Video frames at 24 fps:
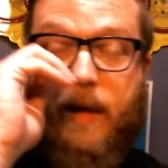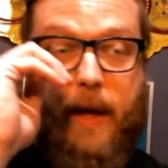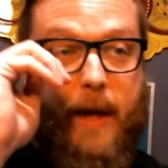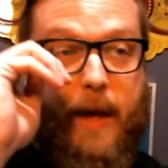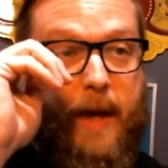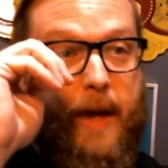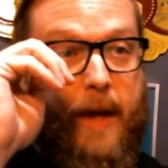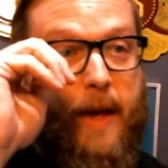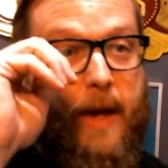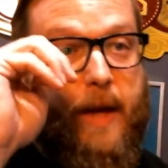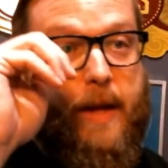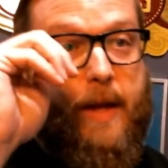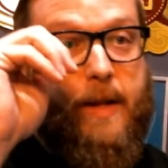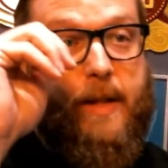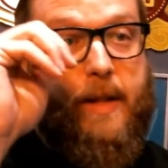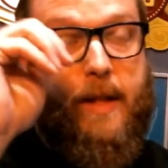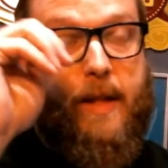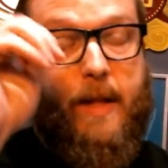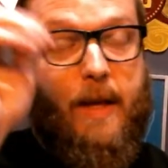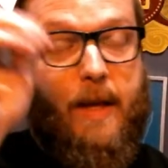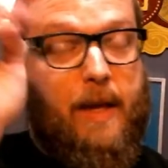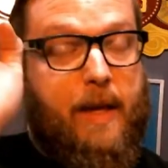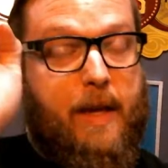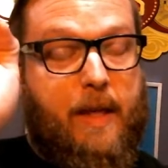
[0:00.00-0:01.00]
And
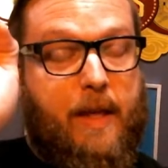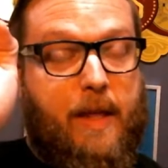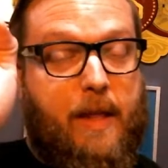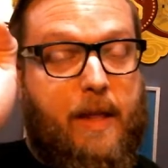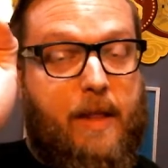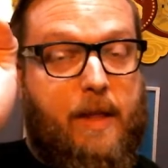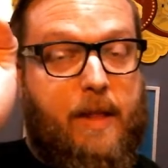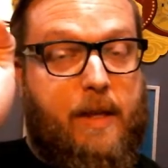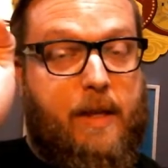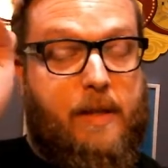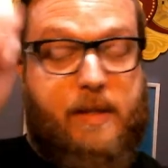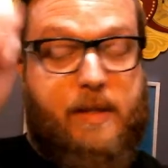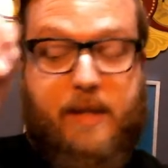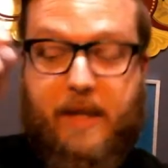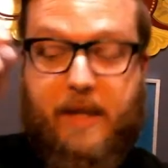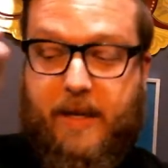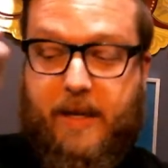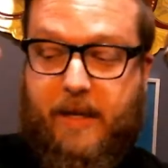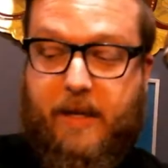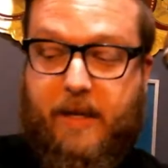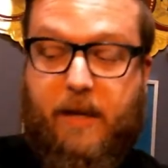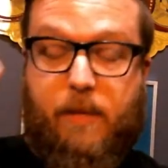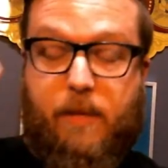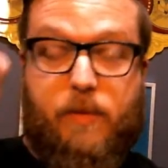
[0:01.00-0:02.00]
it, this
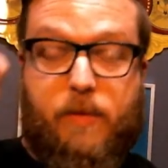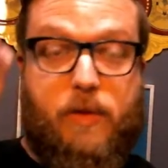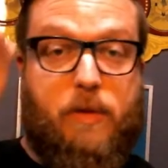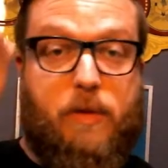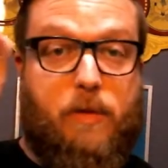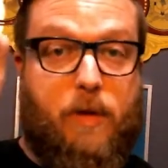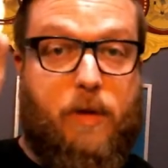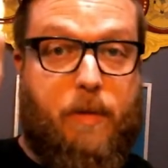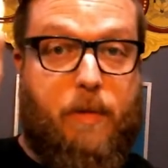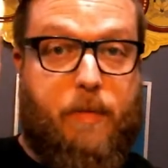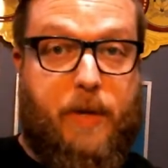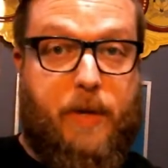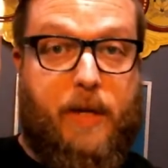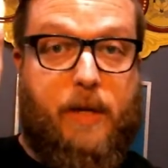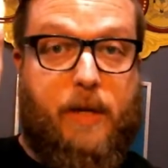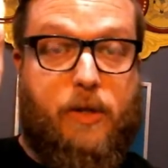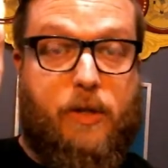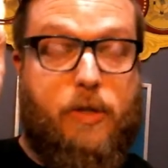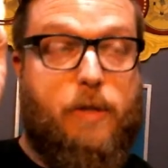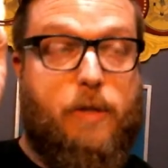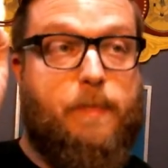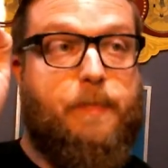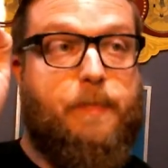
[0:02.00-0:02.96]
thing comes through in a pinch.